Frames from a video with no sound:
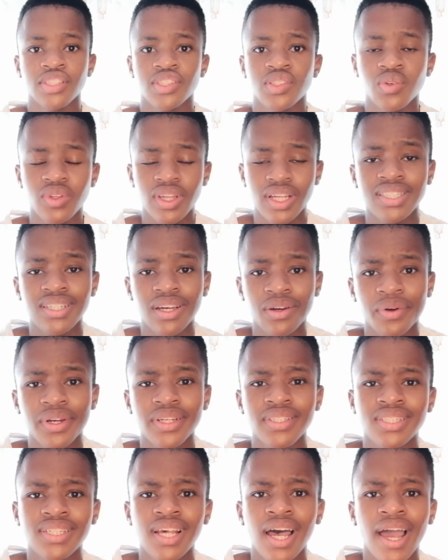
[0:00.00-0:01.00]
So that's a
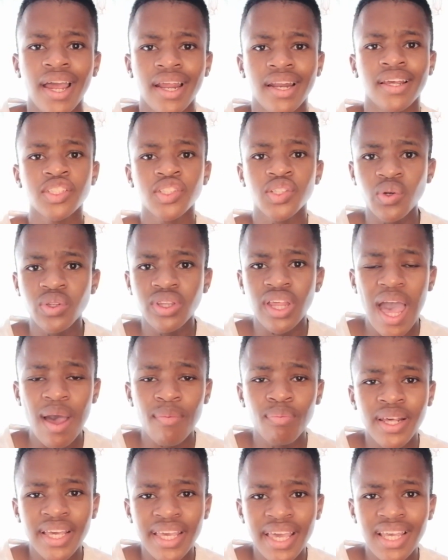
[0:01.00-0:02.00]
great sign. So the
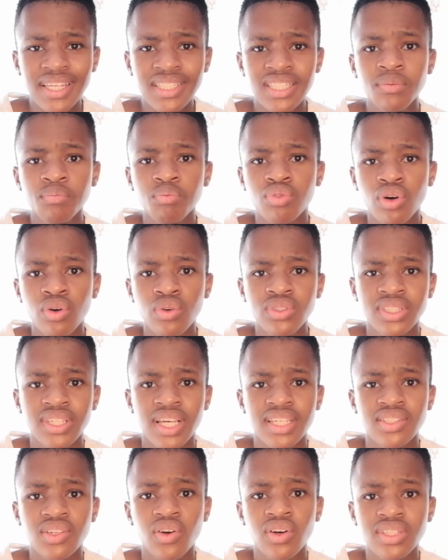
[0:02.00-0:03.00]
application
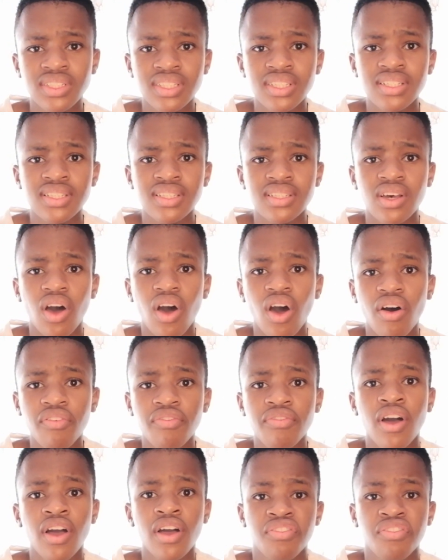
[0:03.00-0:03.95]
process consists of